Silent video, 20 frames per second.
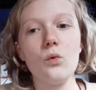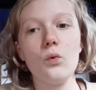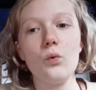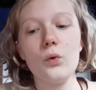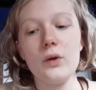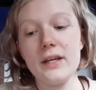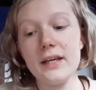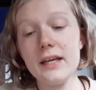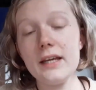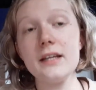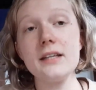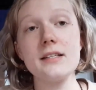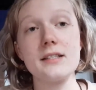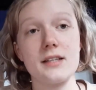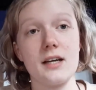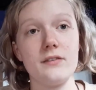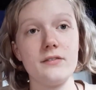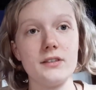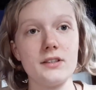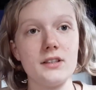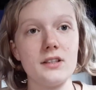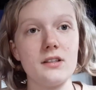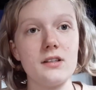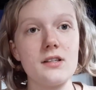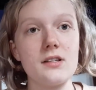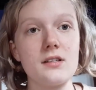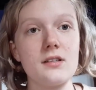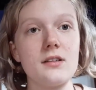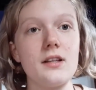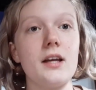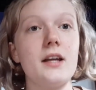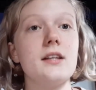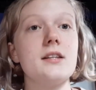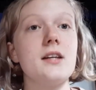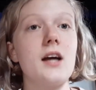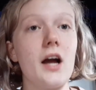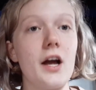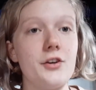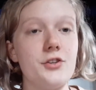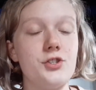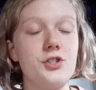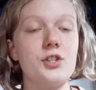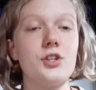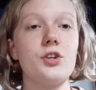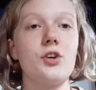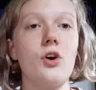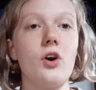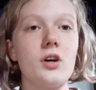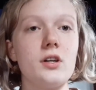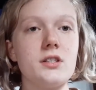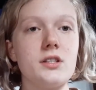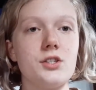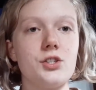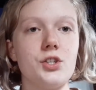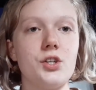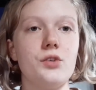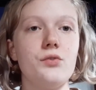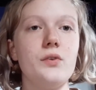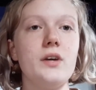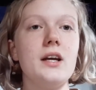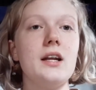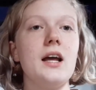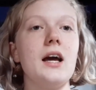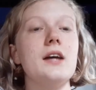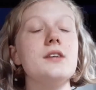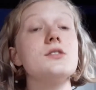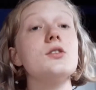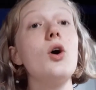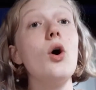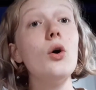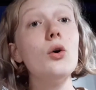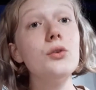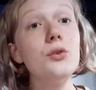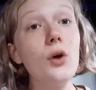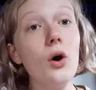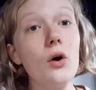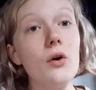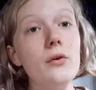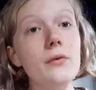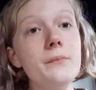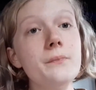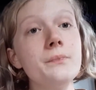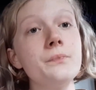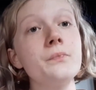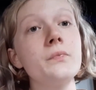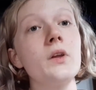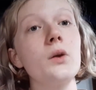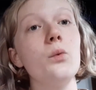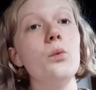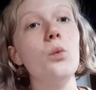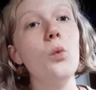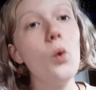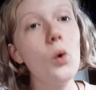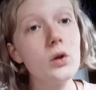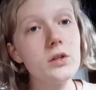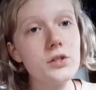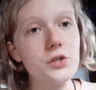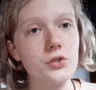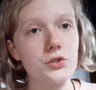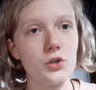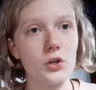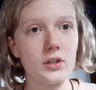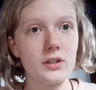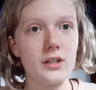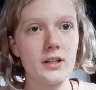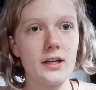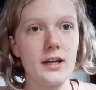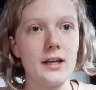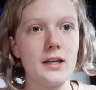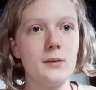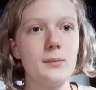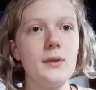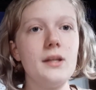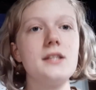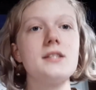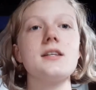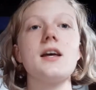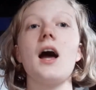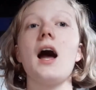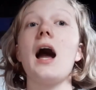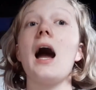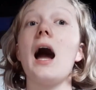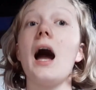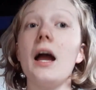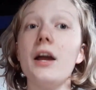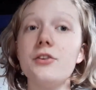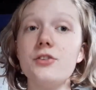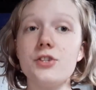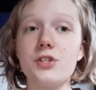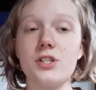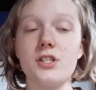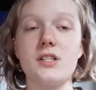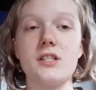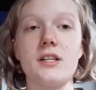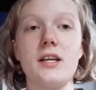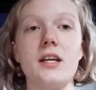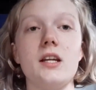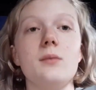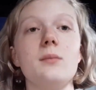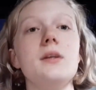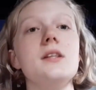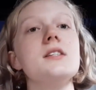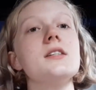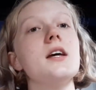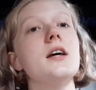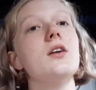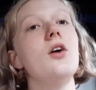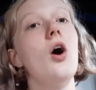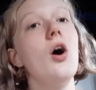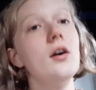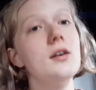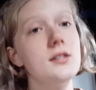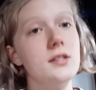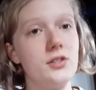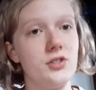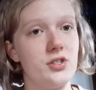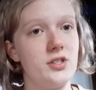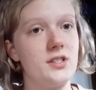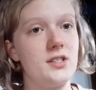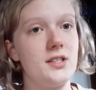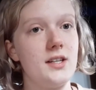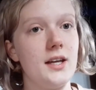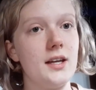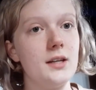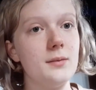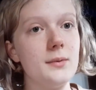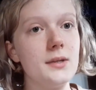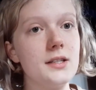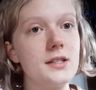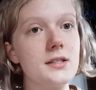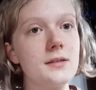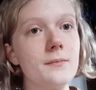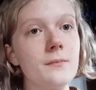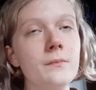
he discovered this, that it's hydrogen and oxygen, and realized, oh no, water's not an element, hydrogen's an element, and oxygen's an element.